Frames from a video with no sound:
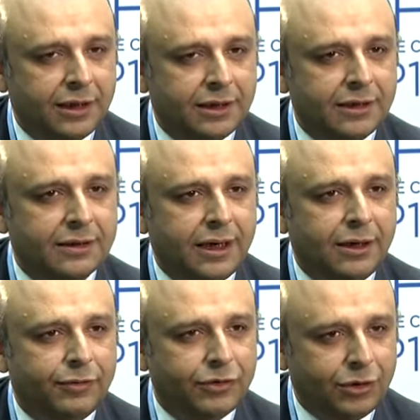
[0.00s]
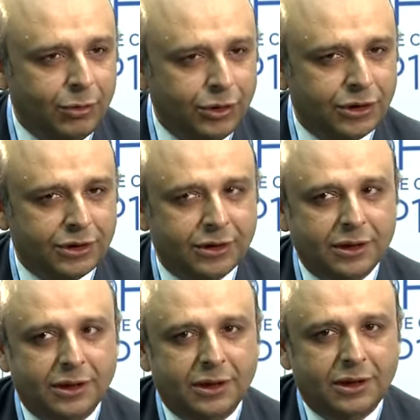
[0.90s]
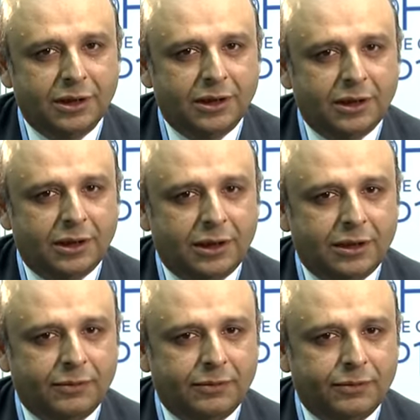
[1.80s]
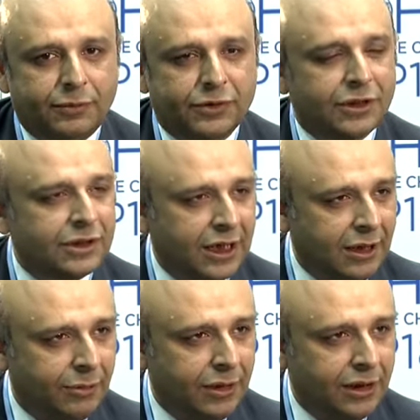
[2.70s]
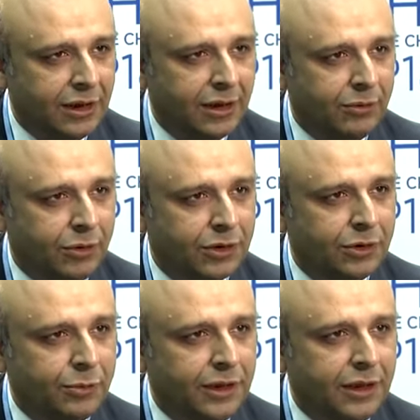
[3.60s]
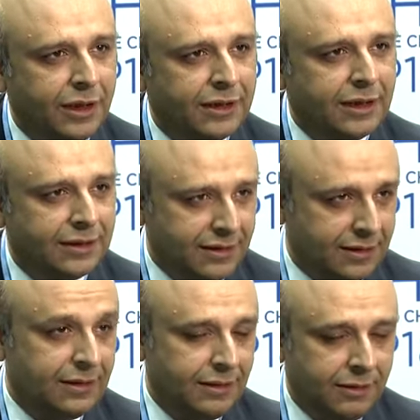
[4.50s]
this kind of a solution for sustainable water to be accessible